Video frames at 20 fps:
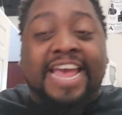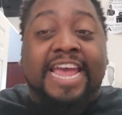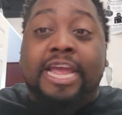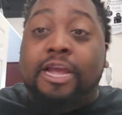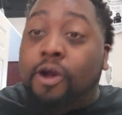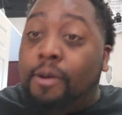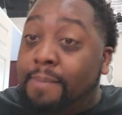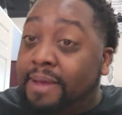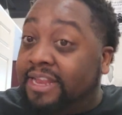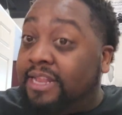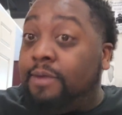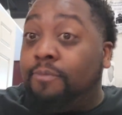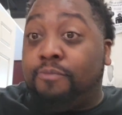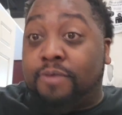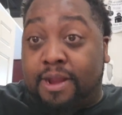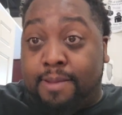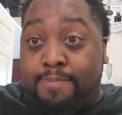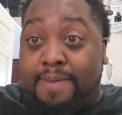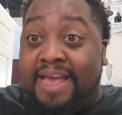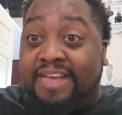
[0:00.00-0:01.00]
He gonna make
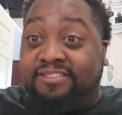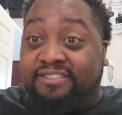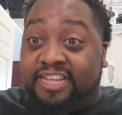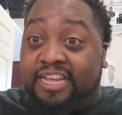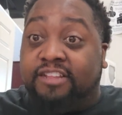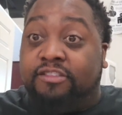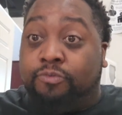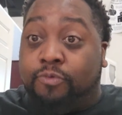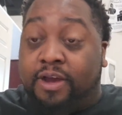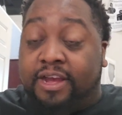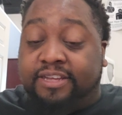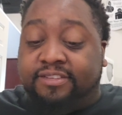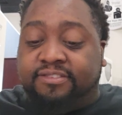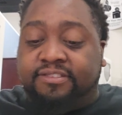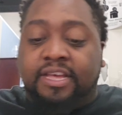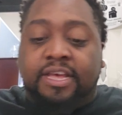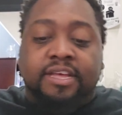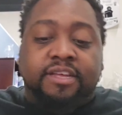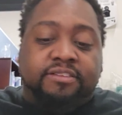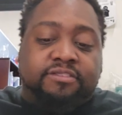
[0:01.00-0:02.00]
them running backs think
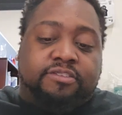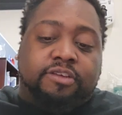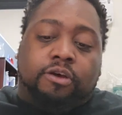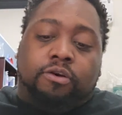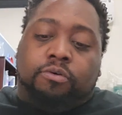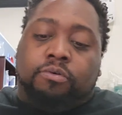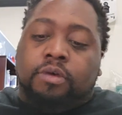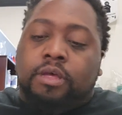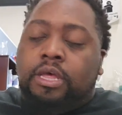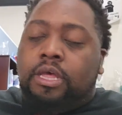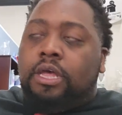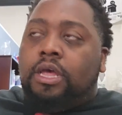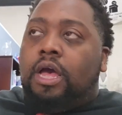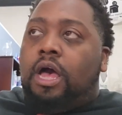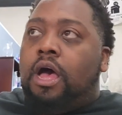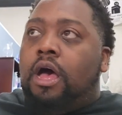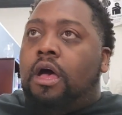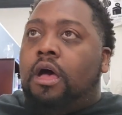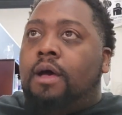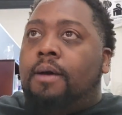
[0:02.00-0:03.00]
twice. So,
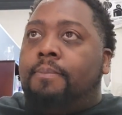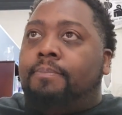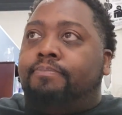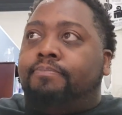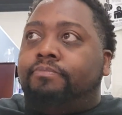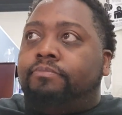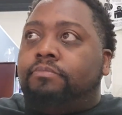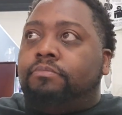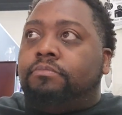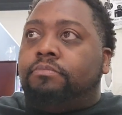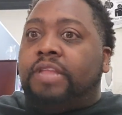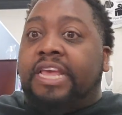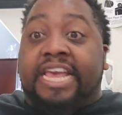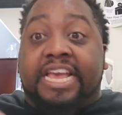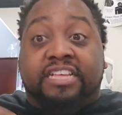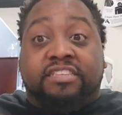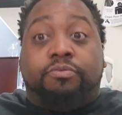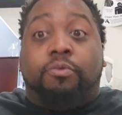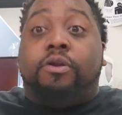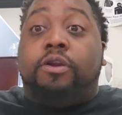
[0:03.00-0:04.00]

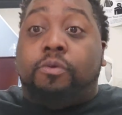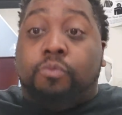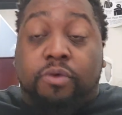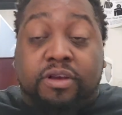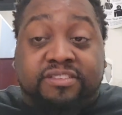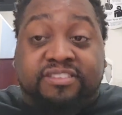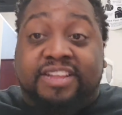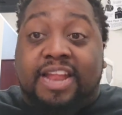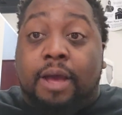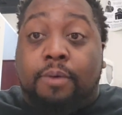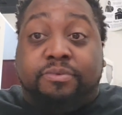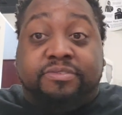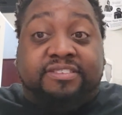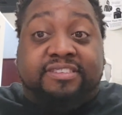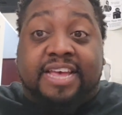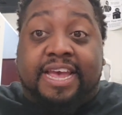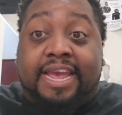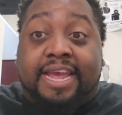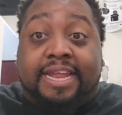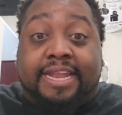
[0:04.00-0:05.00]
he's one of the ones that I was
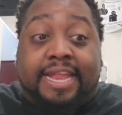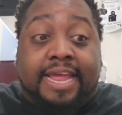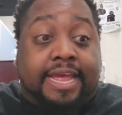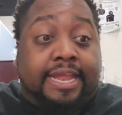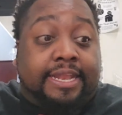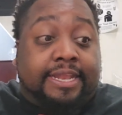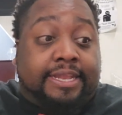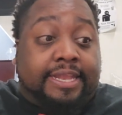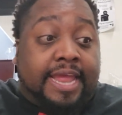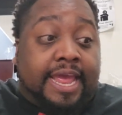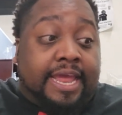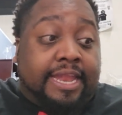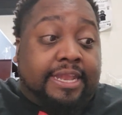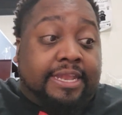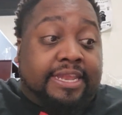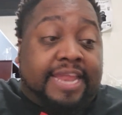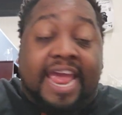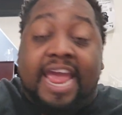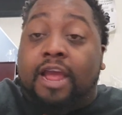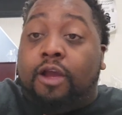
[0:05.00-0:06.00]
saying
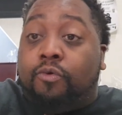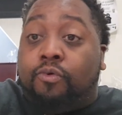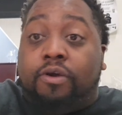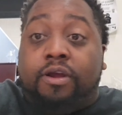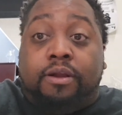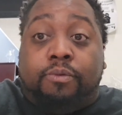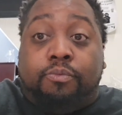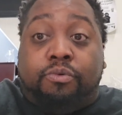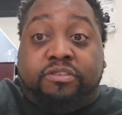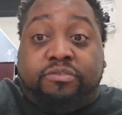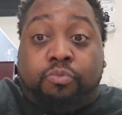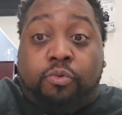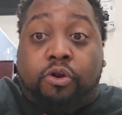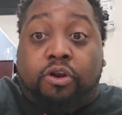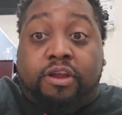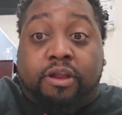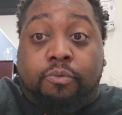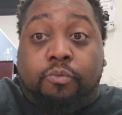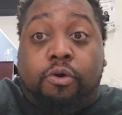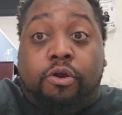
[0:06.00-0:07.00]
that Dan Quinn was
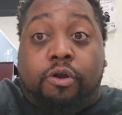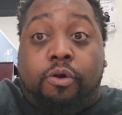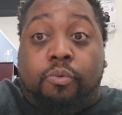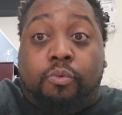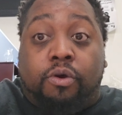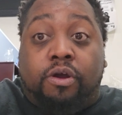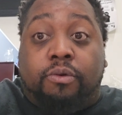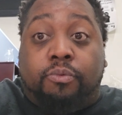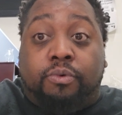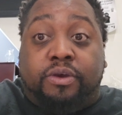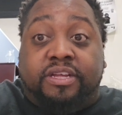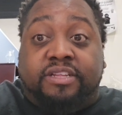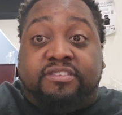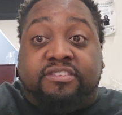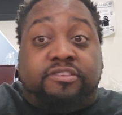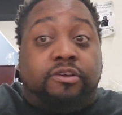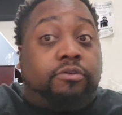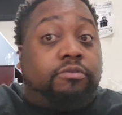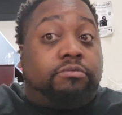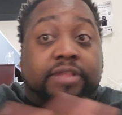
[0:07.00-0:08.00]
working one-on-one with.
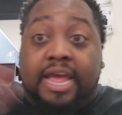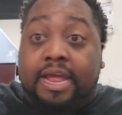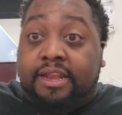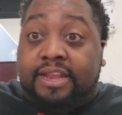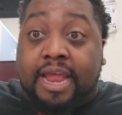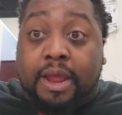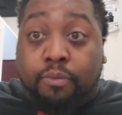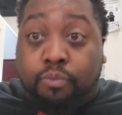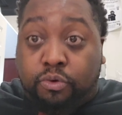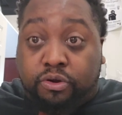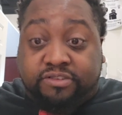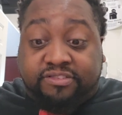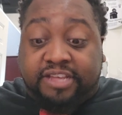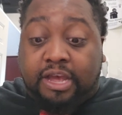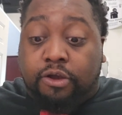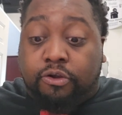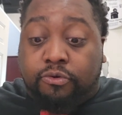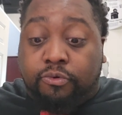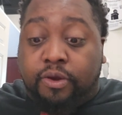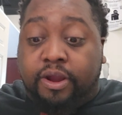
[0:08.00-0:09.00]
So that works
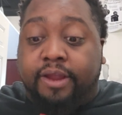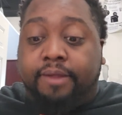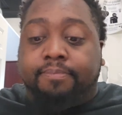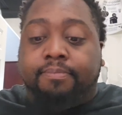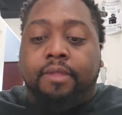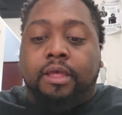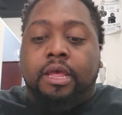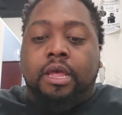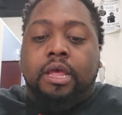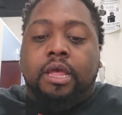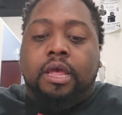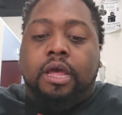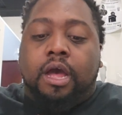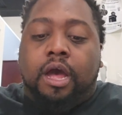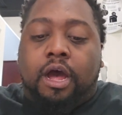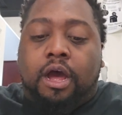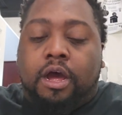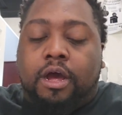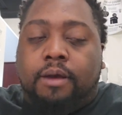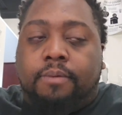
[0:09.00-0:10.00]
out great.
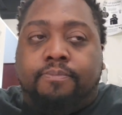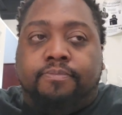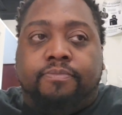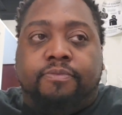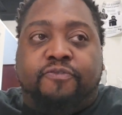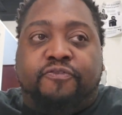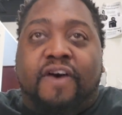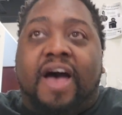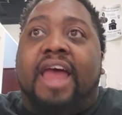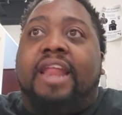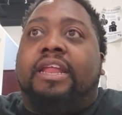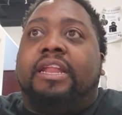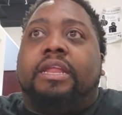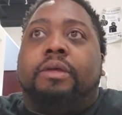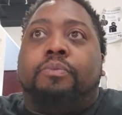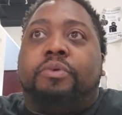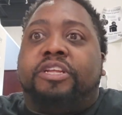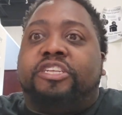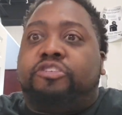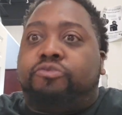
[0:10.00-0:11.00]

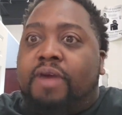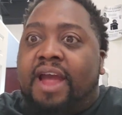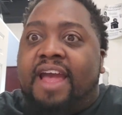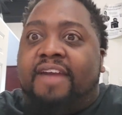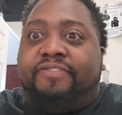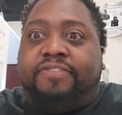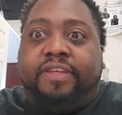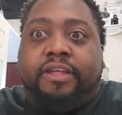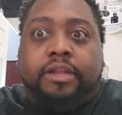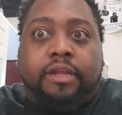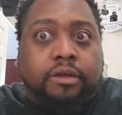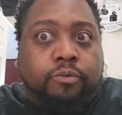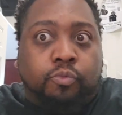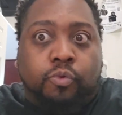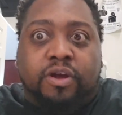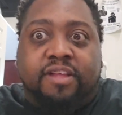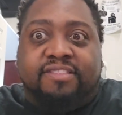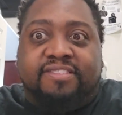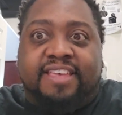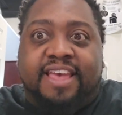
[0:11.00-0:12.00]
Finally, we drafted a
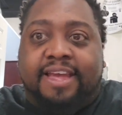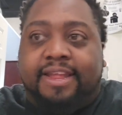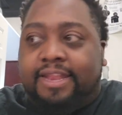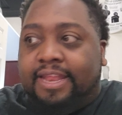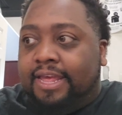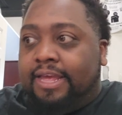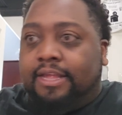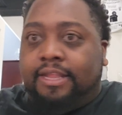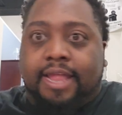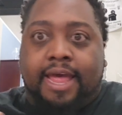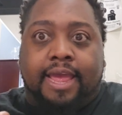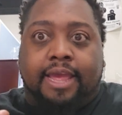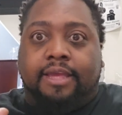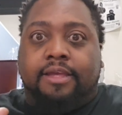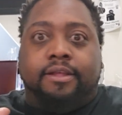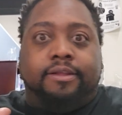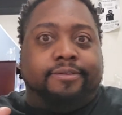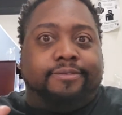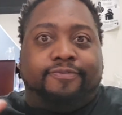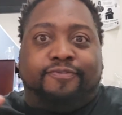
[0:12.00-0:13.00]
one technique.
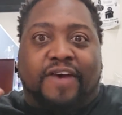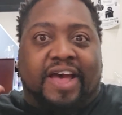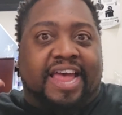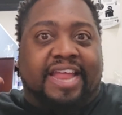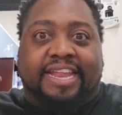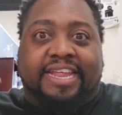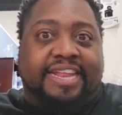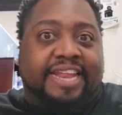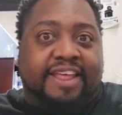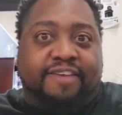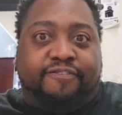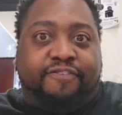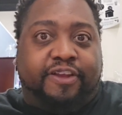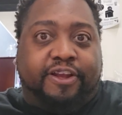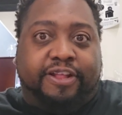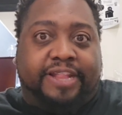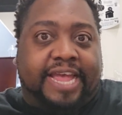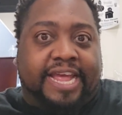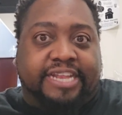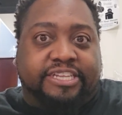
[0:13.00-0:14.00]
Like, finally, they
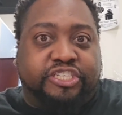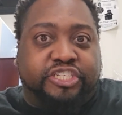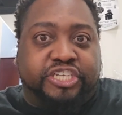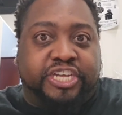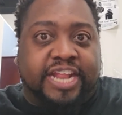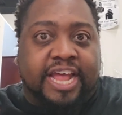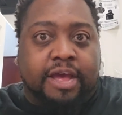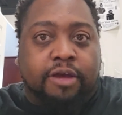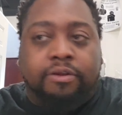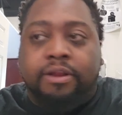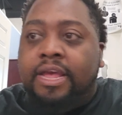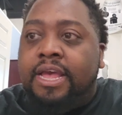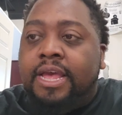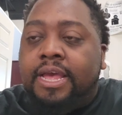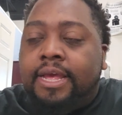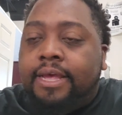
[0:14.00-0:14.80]
figured that shit out.